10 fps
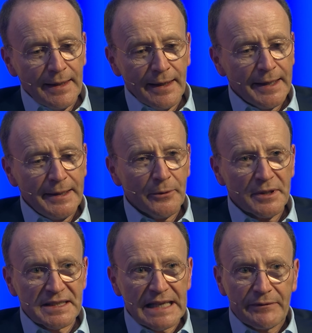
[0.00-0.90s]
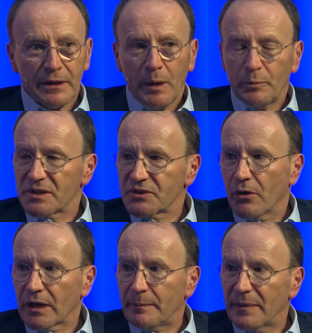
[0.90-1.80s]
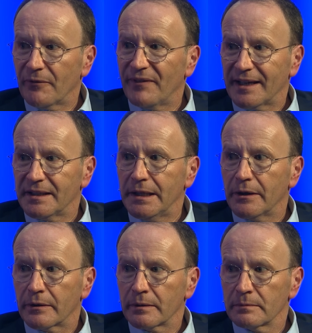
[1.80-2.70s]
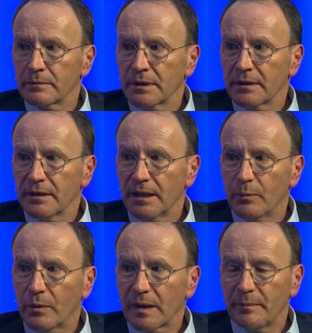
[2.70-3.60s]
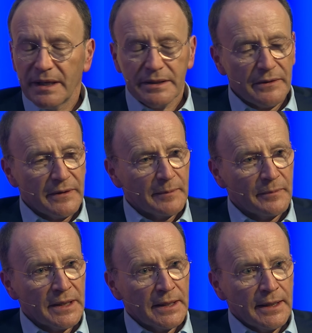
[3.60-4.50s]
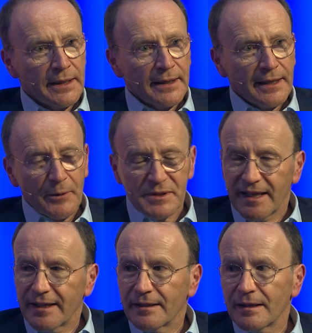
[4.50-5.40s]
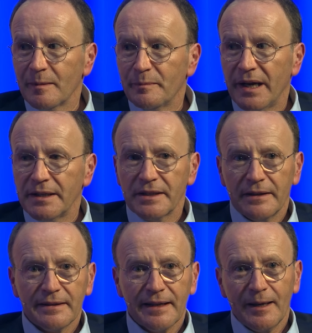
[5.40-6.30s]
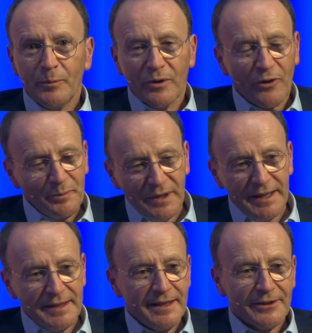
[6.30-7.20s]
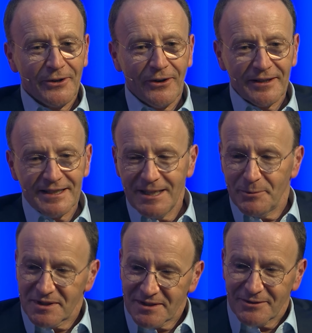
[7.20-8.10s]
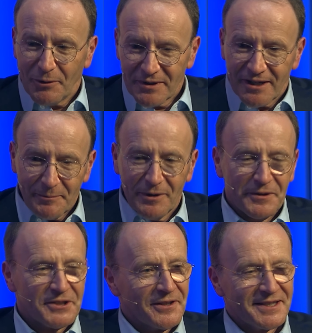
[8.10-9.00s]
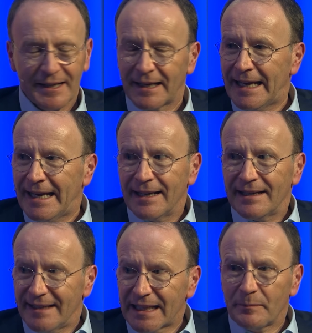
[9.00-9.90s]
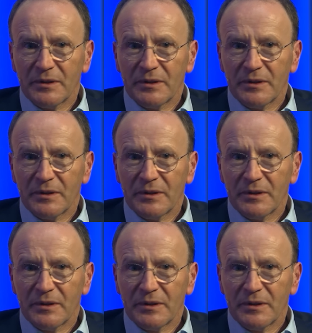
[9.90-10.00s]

I noticed everyone was talking about that year and what it meant to them. And I was getting a little impatient, and one of my dear colleagues, he was sort of tugging me on the shirt and saying, let them